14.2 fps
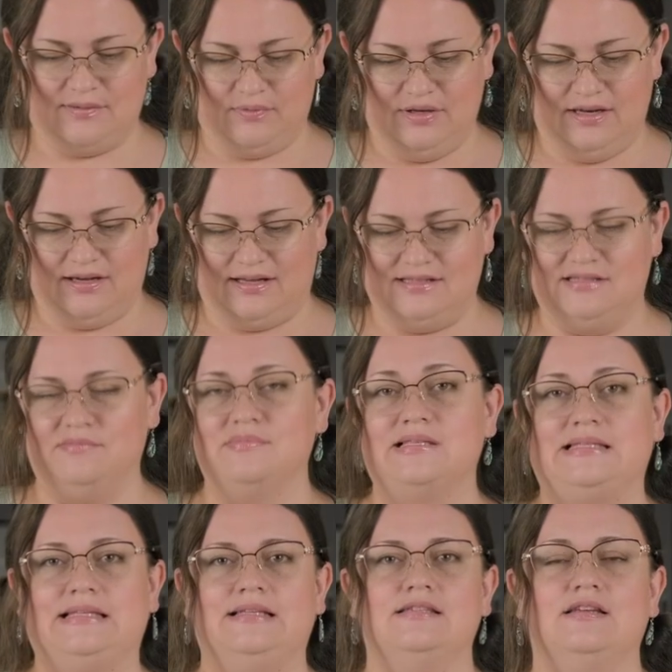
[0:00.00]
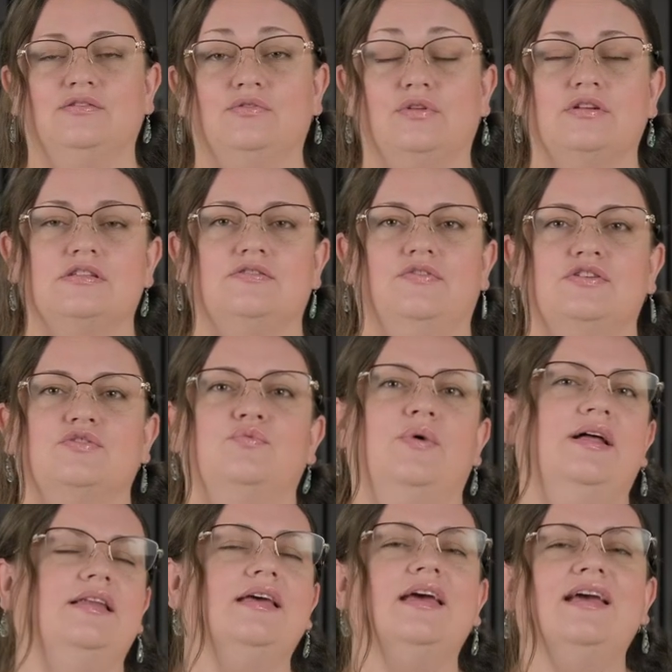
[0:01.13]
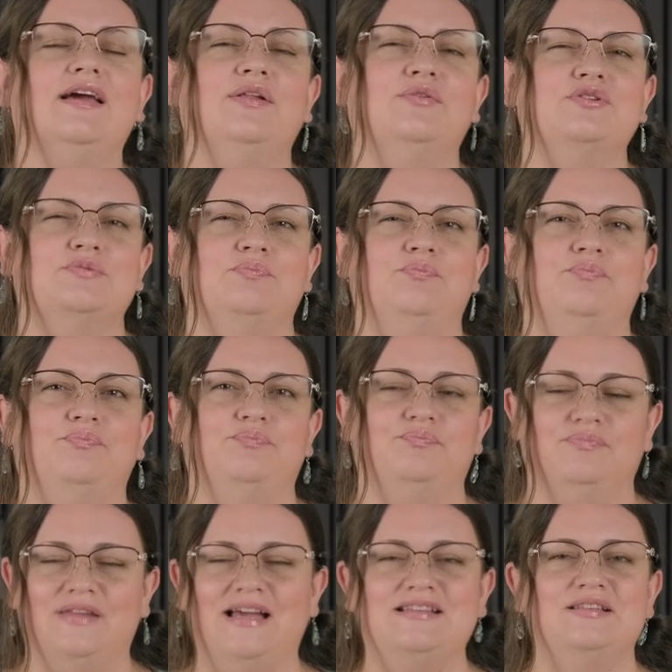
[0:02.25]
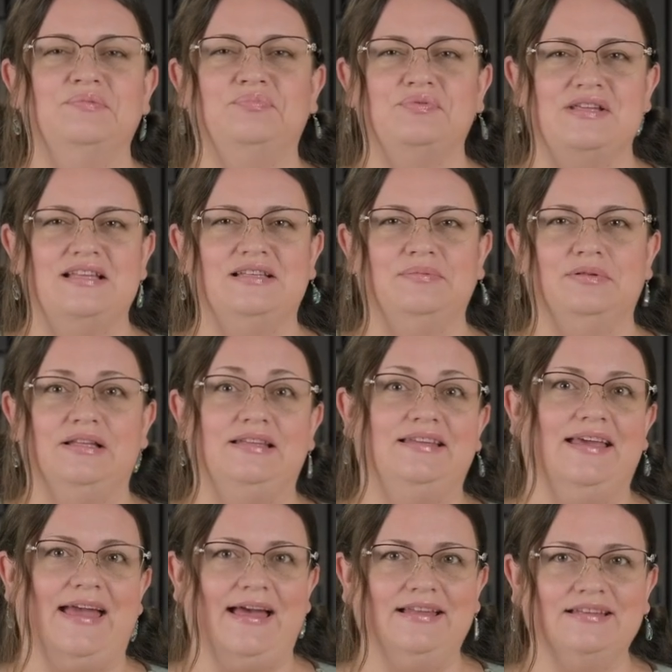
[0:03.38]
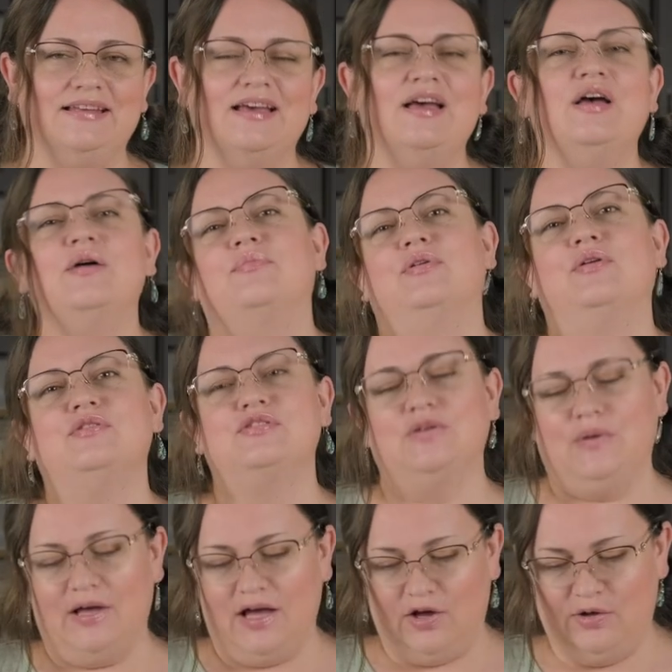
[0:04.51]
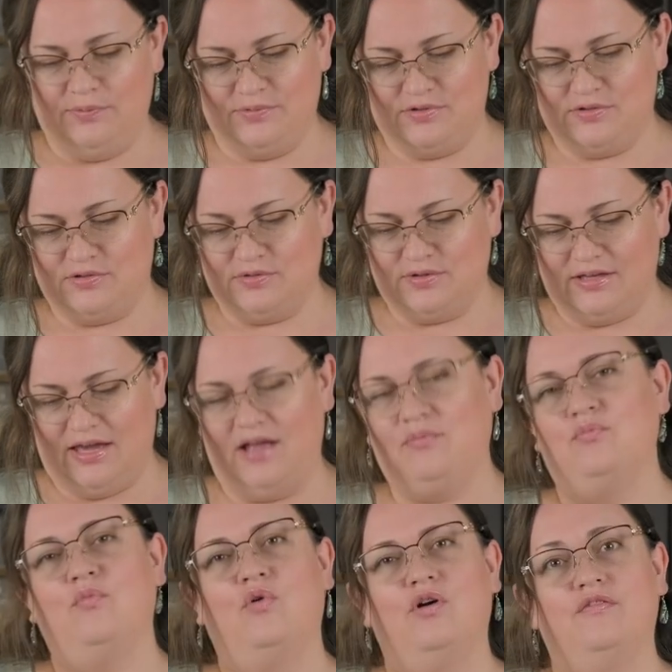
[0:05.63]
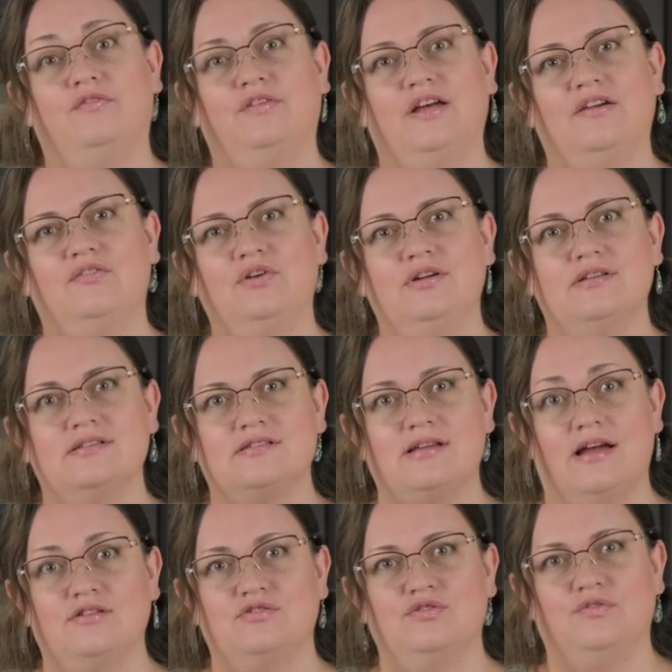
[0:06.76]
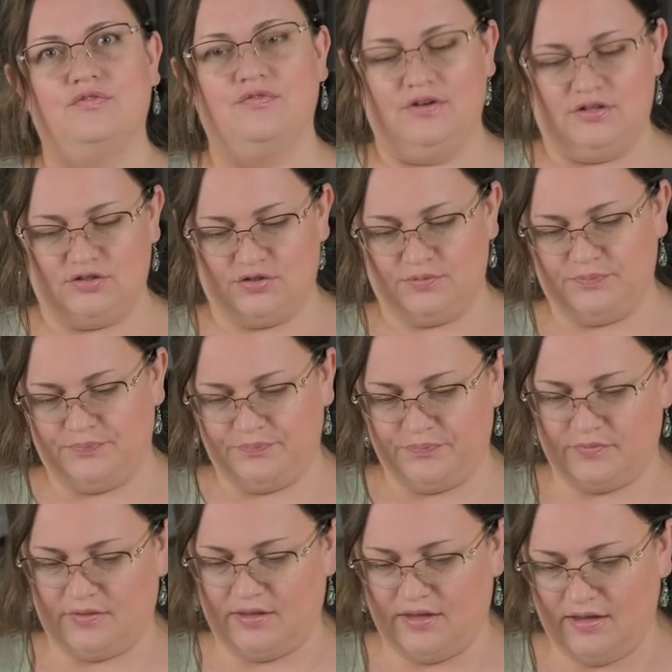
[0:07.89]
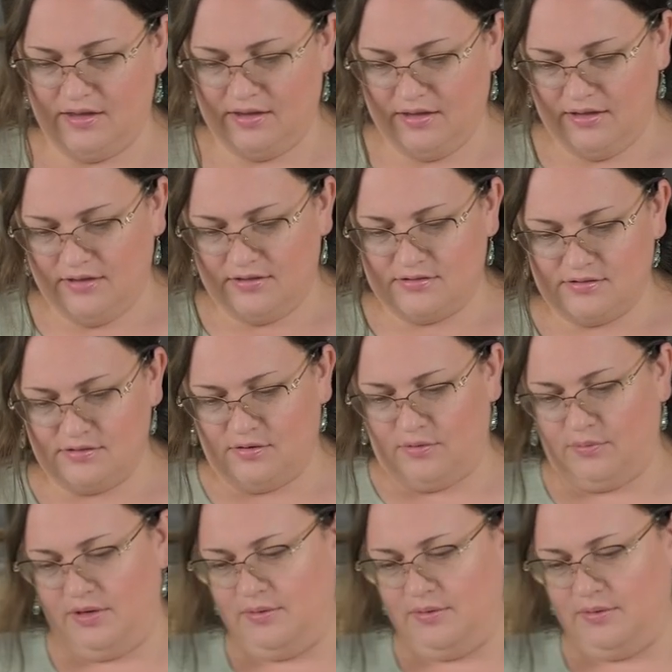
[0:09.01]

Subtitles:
I'm gonna cut some slits into this fish. One, it looks nice and presentable at the end, but also helps to get more flavor inside your fish. So what